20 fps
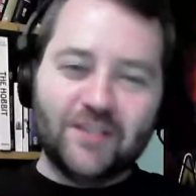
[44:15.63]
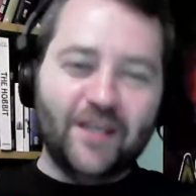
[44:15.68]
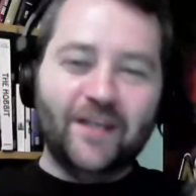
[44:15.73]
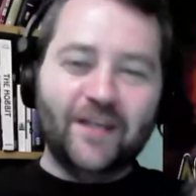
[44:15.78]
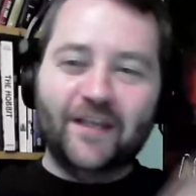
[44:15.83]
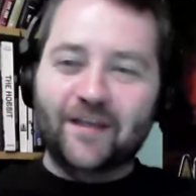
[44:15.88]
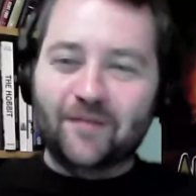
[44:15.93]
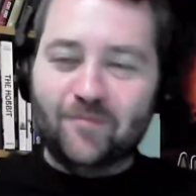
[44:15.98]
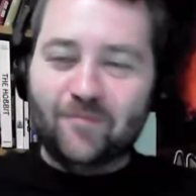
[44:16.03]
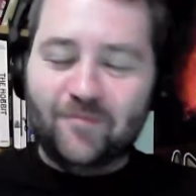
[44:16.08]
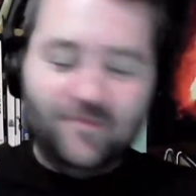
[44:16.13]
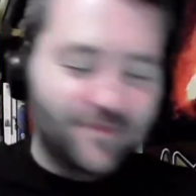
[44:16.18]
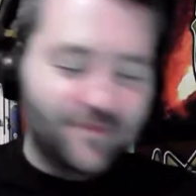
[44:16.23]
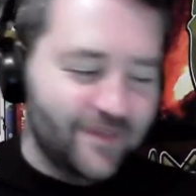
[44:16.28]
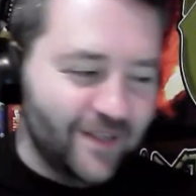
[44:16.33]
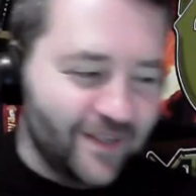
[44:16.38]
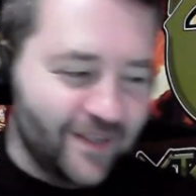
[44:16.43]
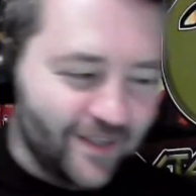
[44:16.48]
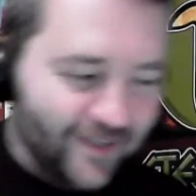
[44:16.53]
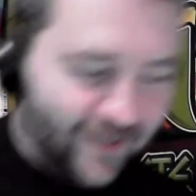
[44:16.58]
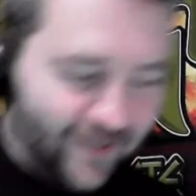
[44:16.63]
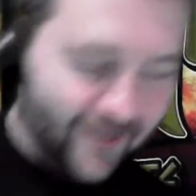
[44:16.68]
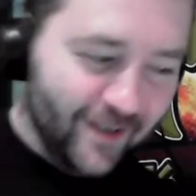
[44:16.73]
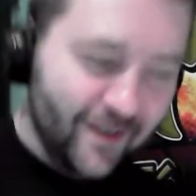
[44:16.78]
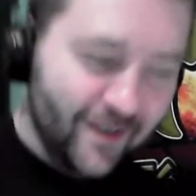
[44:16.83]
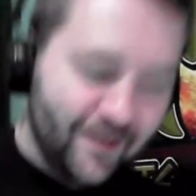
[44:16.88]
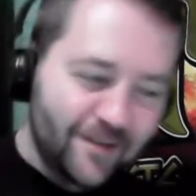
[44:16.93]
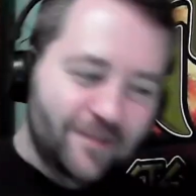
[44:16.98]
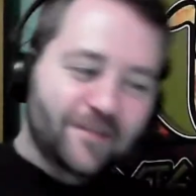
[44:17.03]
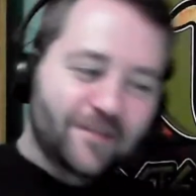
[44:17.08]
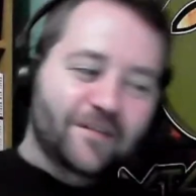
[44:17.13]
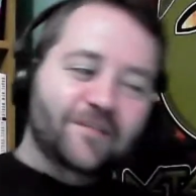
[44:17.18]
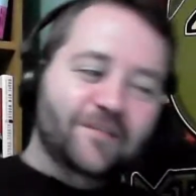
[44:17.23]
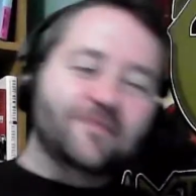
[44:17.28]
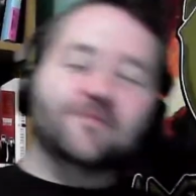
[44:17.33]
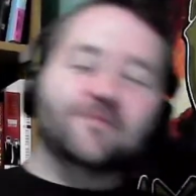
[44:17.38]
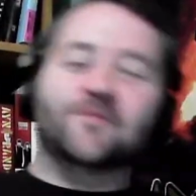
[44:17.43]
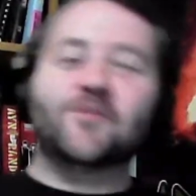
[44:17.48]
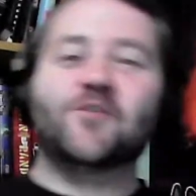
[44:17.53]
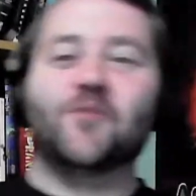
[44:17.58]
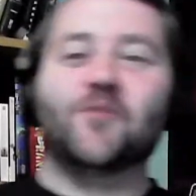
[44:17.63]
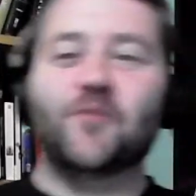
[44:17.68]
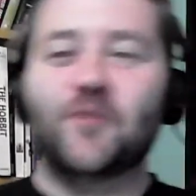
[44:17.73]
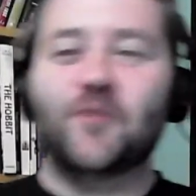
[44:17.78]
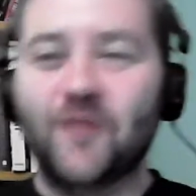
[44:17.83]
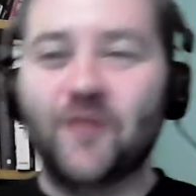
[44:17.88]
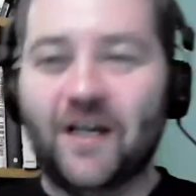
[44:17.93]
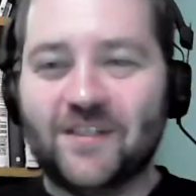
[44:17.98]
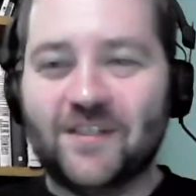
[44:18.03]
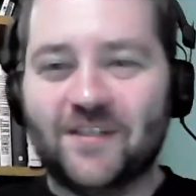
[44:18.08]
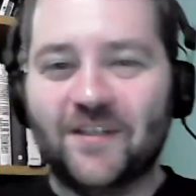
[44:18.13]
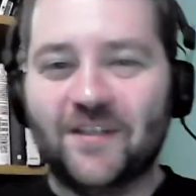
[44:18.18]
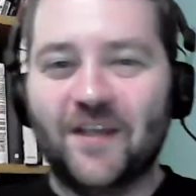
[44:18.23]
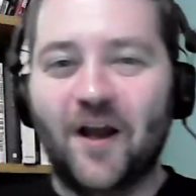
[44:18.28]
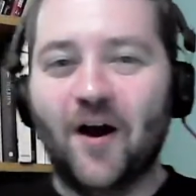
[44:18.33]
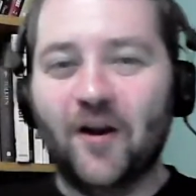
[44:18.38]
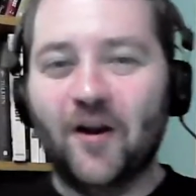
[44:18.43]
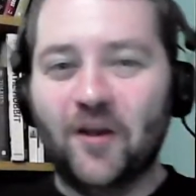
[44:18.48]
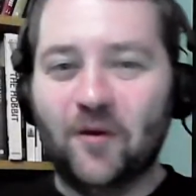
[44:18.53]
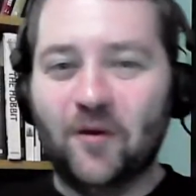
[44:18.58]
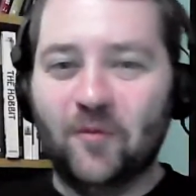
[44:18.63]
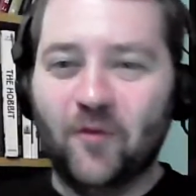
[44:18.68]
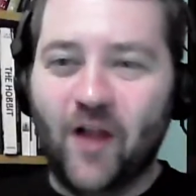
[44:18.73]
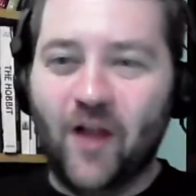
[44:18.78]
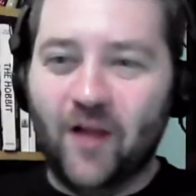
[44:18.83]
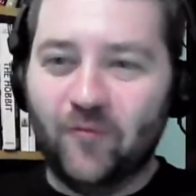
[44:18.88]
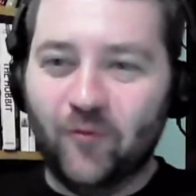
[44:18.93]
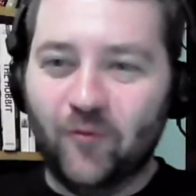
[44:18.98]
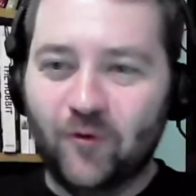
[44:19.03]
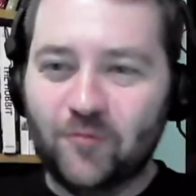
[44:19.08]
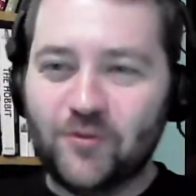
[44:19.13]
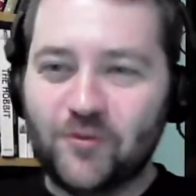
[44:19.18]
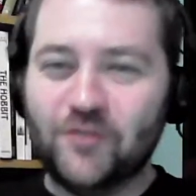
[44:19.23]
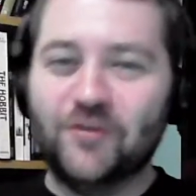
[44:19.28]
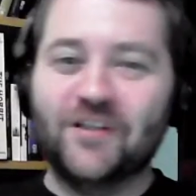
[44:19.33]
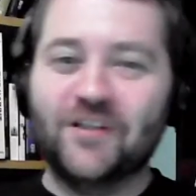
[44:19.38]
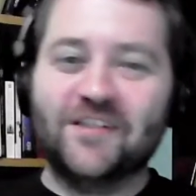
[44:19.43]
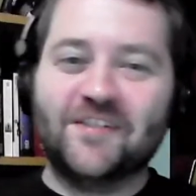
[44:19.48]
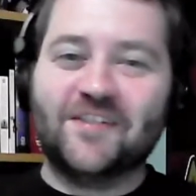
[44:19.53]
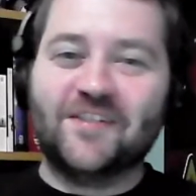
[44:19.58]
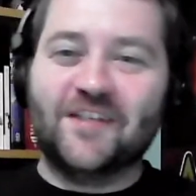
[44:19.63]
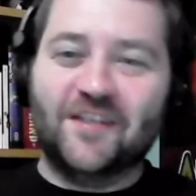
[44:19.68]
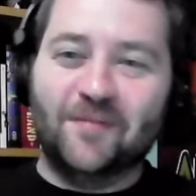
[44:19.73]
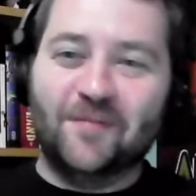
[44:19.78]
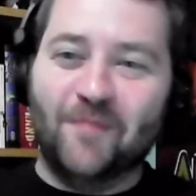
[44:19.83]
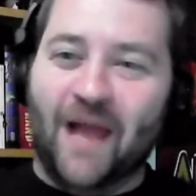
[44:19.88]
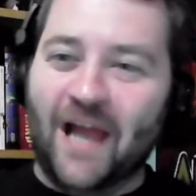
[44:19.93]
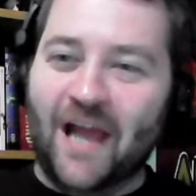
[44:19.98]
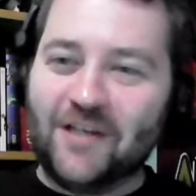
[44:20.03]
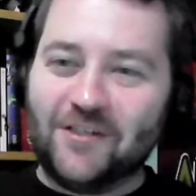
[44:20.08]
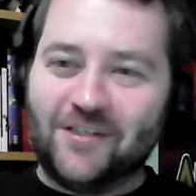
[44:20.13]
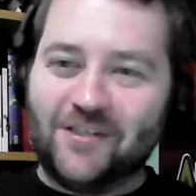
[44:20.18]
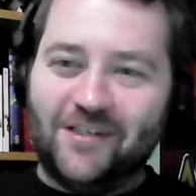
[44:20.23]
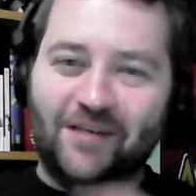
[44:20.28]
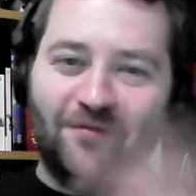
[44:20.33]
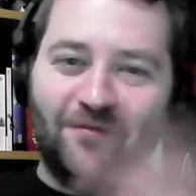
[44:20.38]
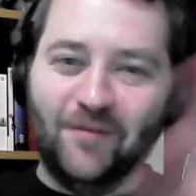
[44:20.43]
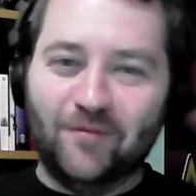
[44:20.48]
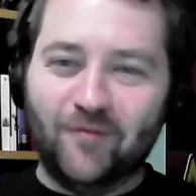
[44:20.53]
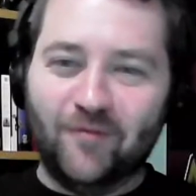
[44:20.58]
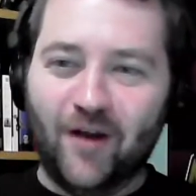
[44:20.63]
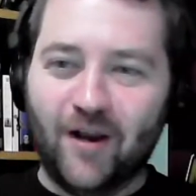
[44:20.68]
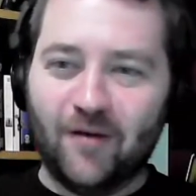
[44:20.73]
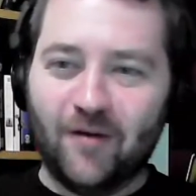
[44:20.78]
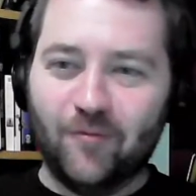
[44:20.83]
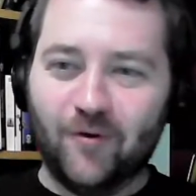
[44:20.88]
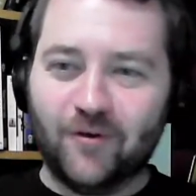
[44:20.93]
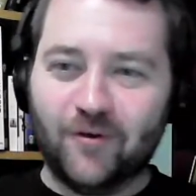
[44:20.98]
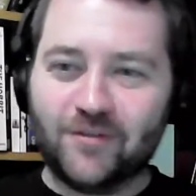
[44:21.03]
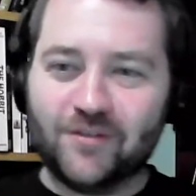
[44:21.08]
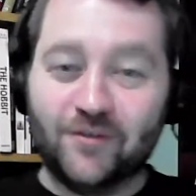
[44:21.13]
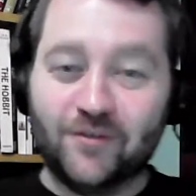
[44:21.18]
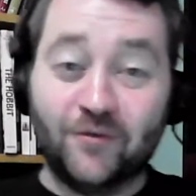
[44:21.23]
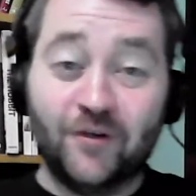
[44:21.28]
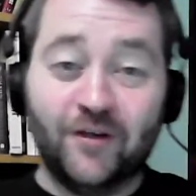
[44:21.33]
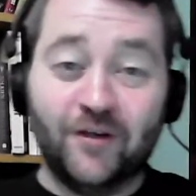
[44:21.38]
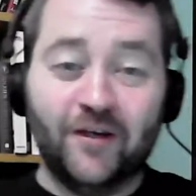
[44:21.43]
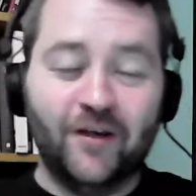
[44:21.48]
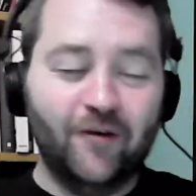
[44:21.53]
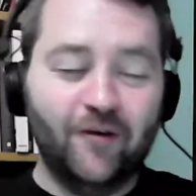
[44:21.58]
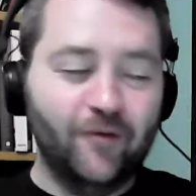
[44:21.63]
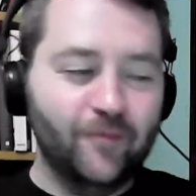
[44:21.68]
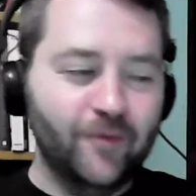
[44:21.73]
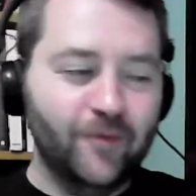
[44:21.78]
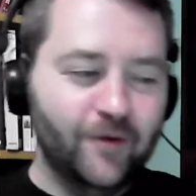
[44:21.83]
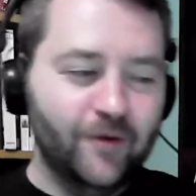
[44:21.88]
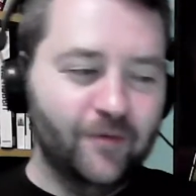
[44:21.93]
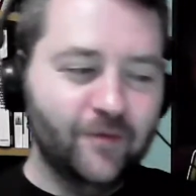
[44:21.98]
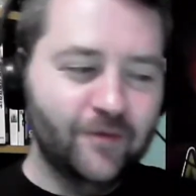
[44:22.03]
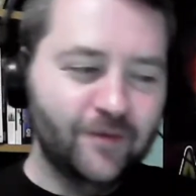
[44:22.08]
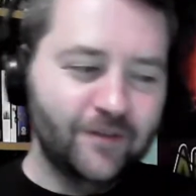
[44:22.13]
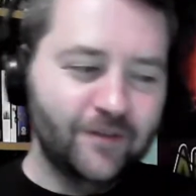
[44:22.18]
letting it screw you guys on the audio platforms. You didn't see the majesty of the fireworks. You couldn't hear them, though.